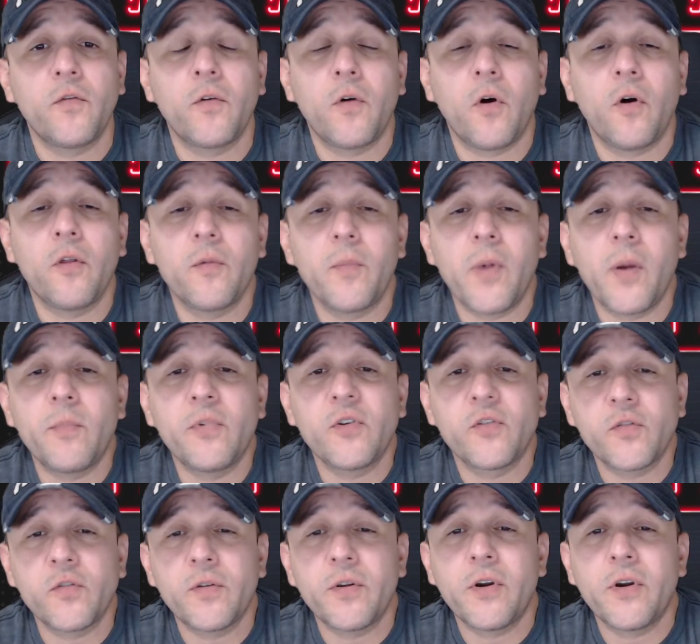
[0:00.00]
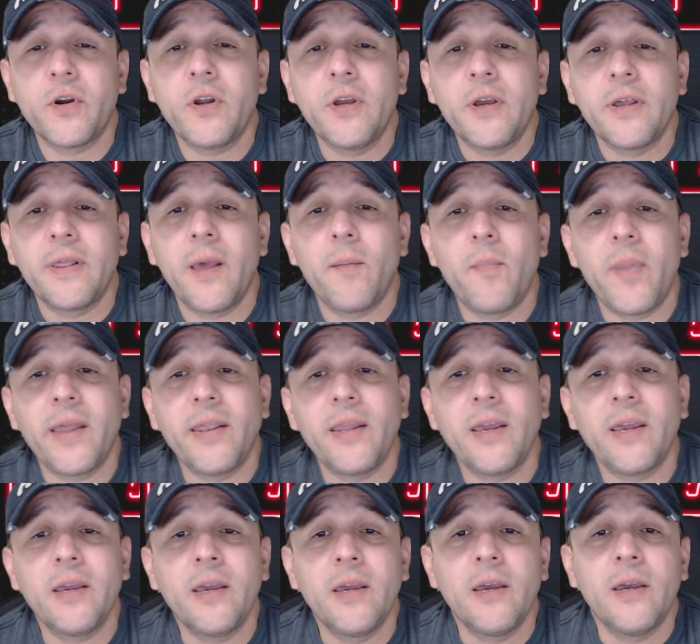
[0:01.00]
For other members sooner,
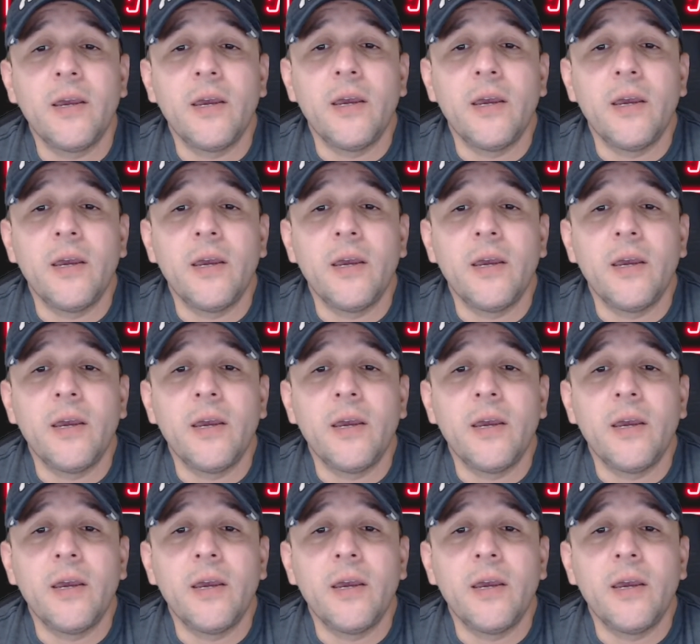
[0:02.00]
depending